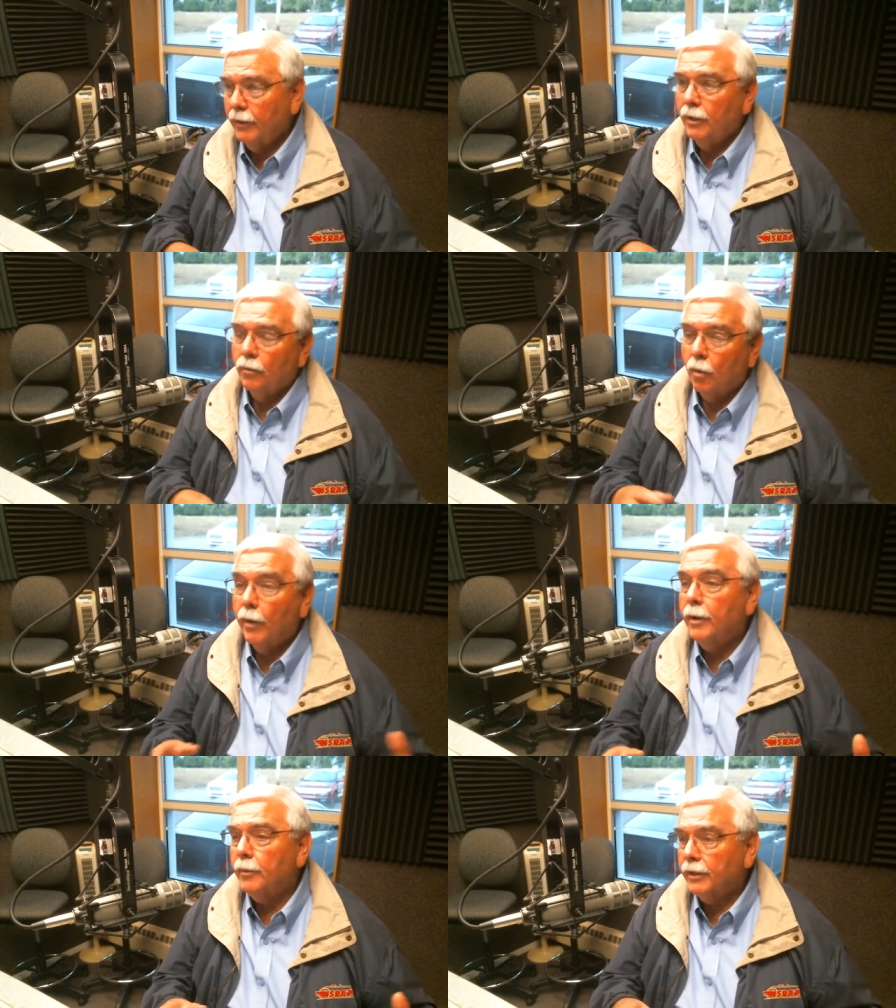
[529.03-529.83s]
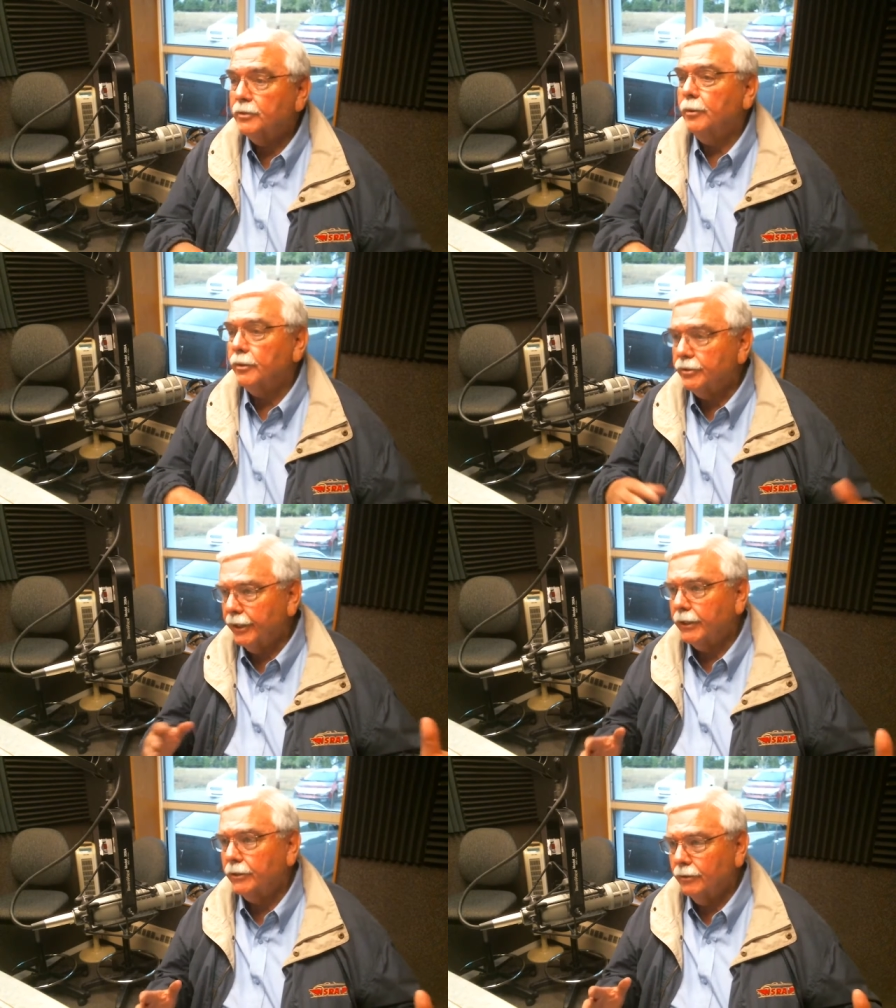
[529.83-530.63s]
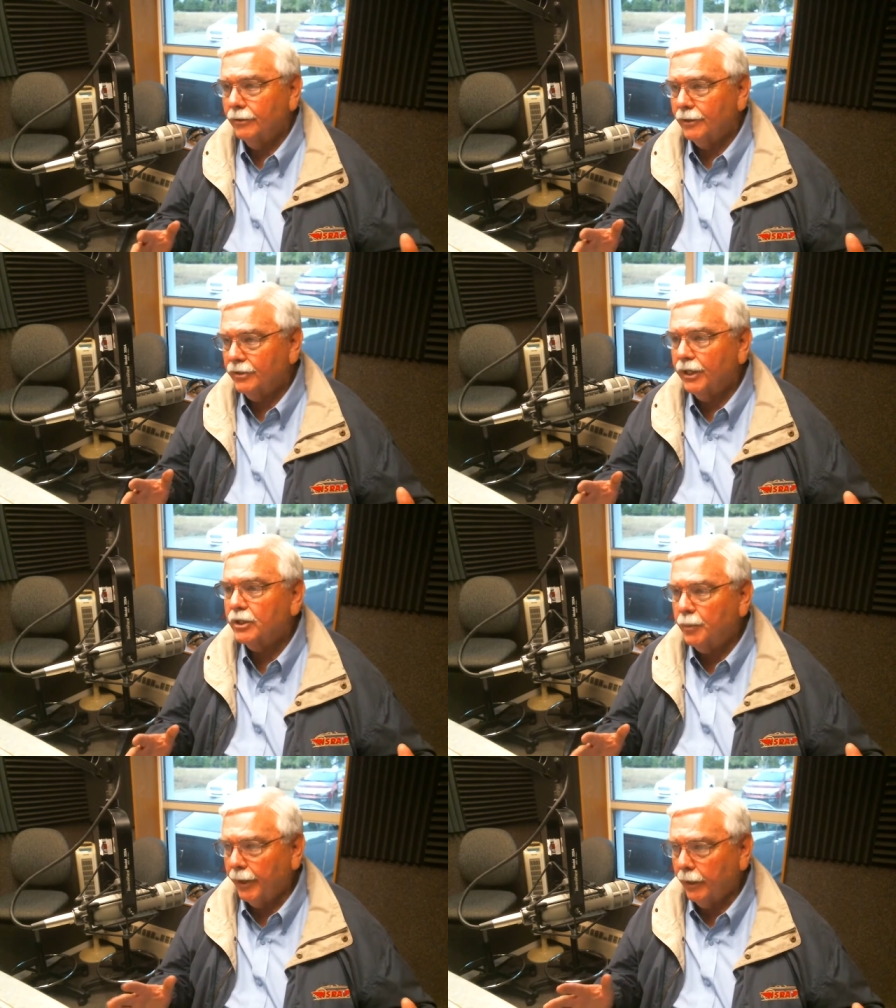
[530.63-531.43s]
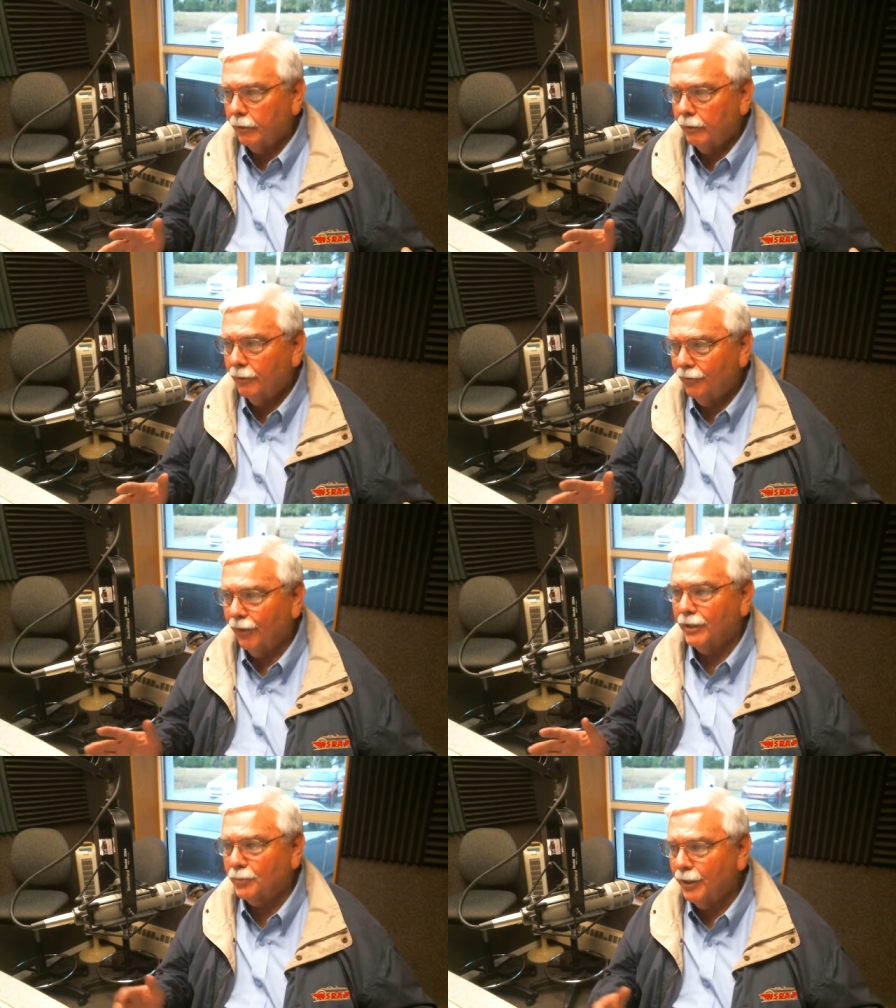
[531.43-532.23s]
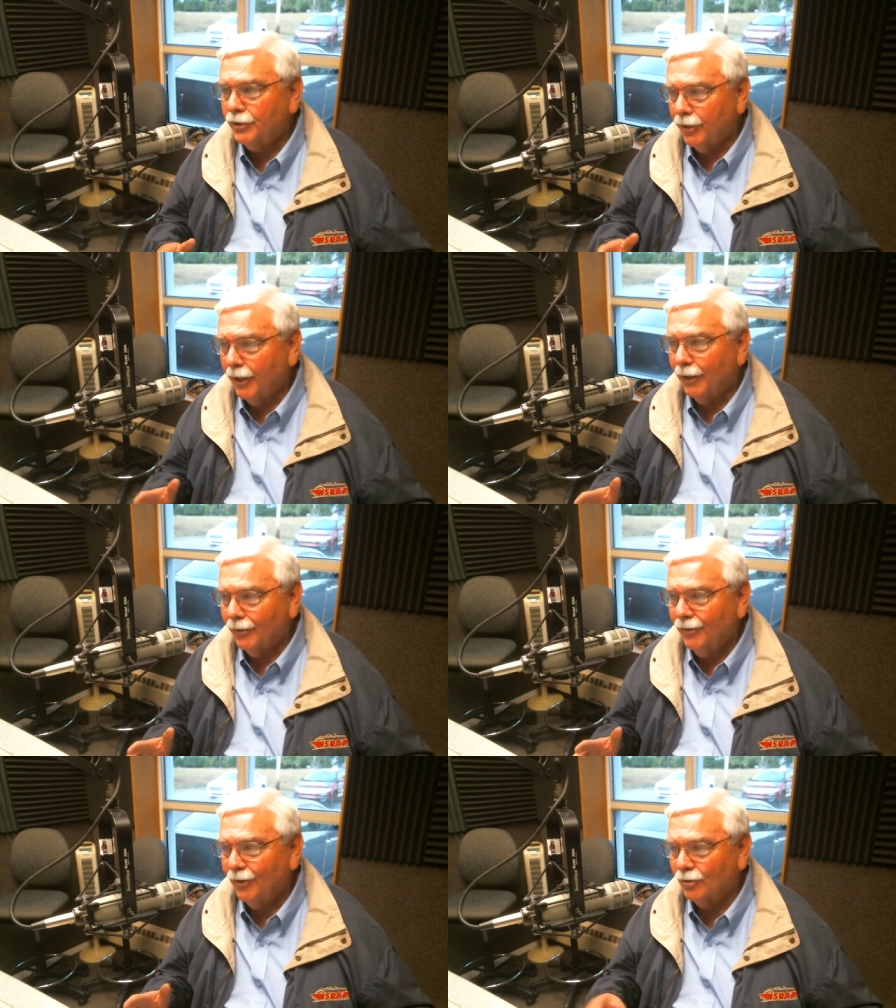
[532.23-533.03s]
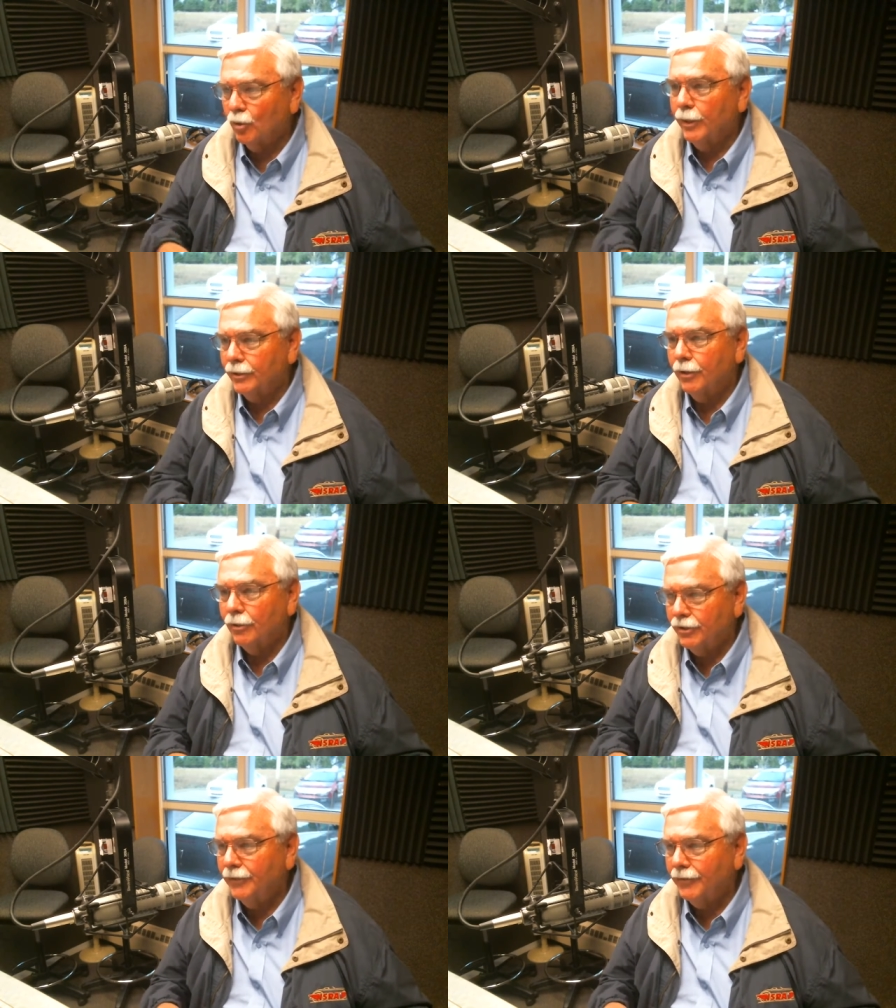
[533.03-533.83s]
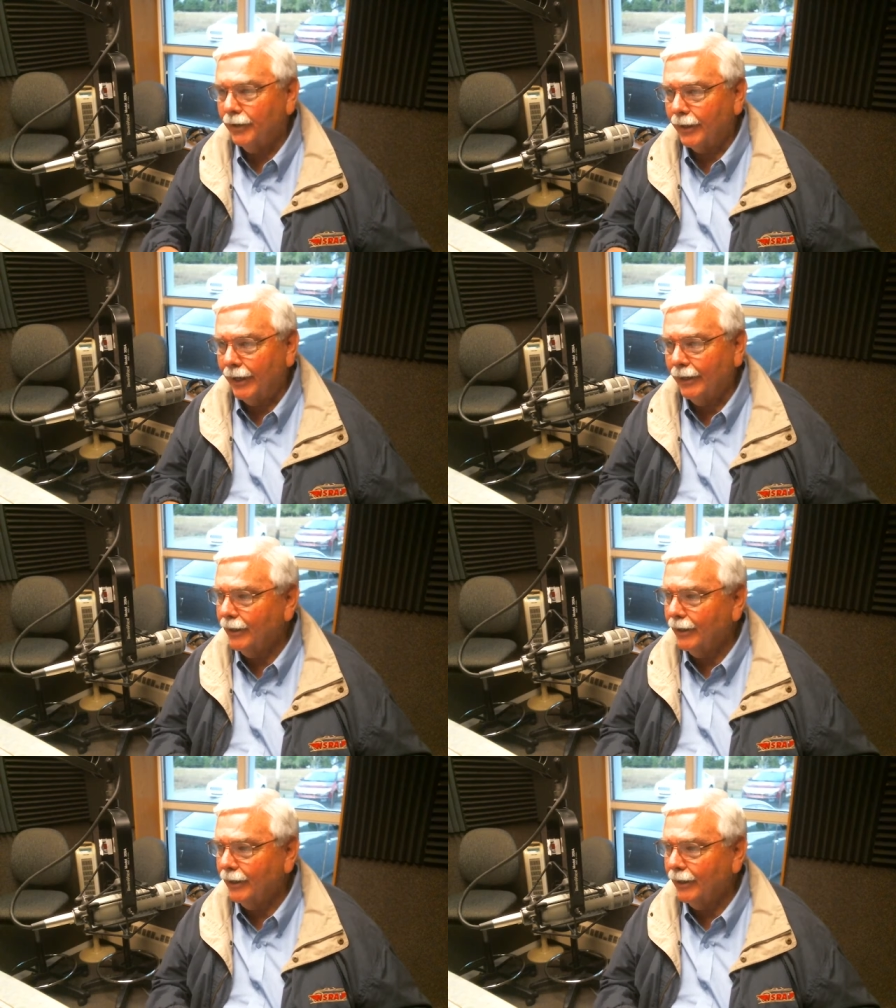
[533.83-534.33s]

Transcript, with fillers: Well, wait a minute, let's put a six-speed transmission in, you know, so we can start shifting again.